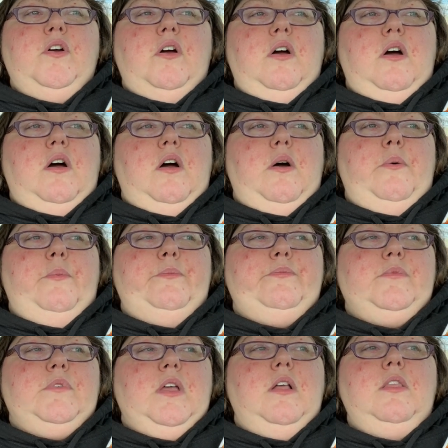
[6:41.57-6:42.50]

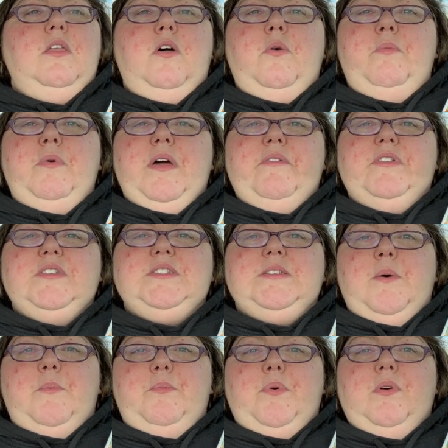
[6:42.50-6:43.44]
um, a little bit of a
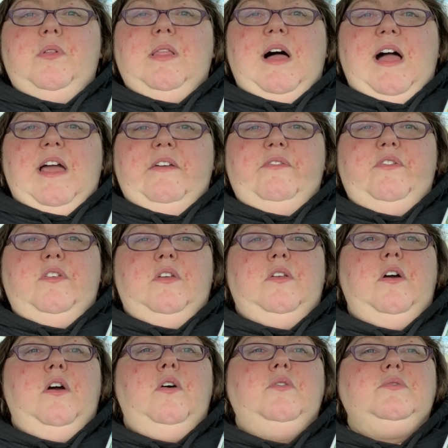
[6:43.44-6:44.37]
simple life, you
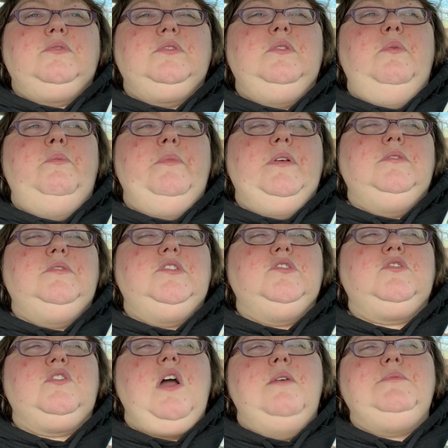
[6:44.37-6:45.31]
know. And it
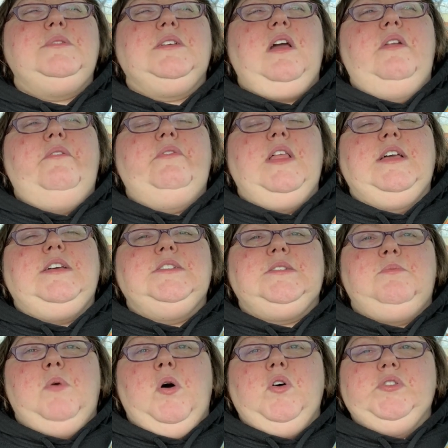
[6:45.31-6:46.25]
describes it kind of like a
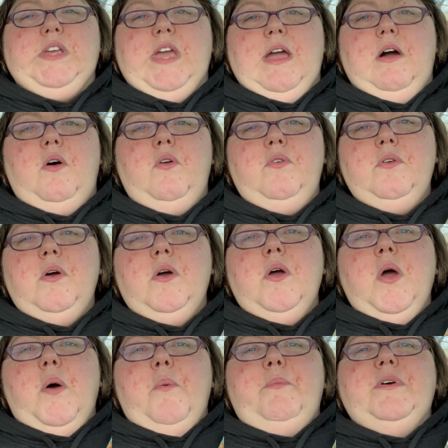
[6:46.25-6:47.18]
small town.
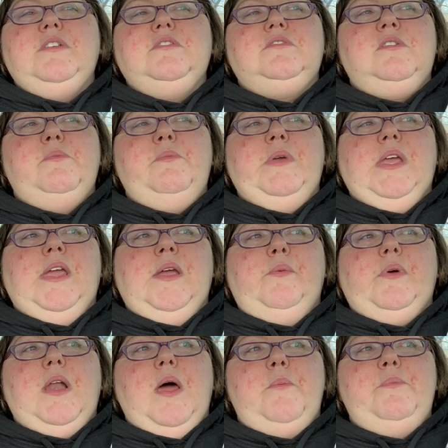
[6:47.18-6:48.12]
But to me,
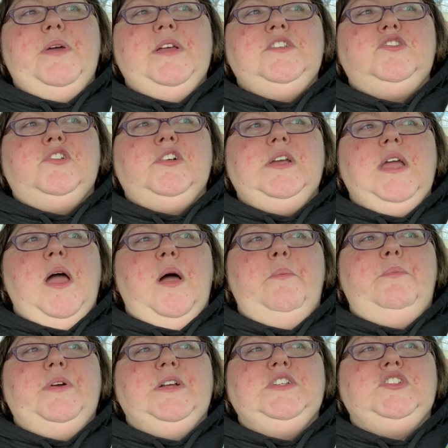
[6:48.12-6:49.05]
when I'm picturing it,
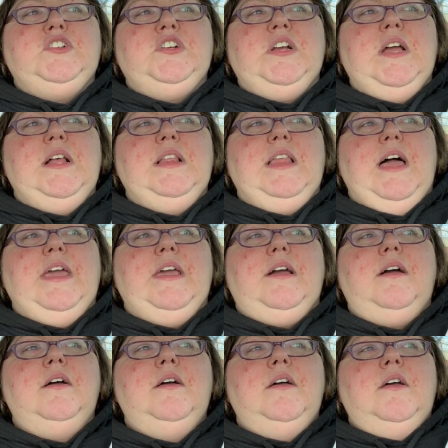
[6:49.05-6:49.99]
I'm picturing it like
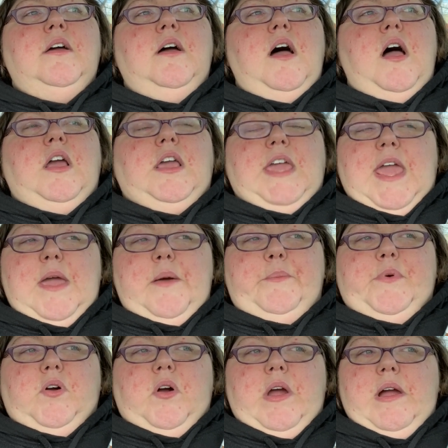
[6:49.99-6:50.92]
a
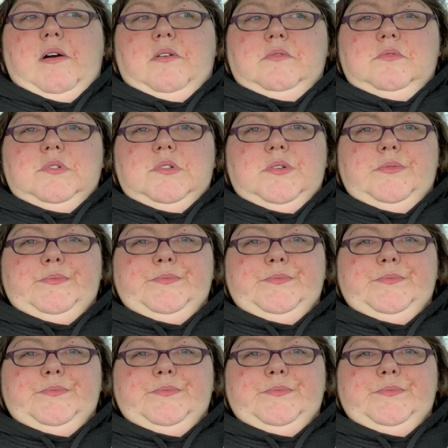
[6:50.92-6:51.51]
campground.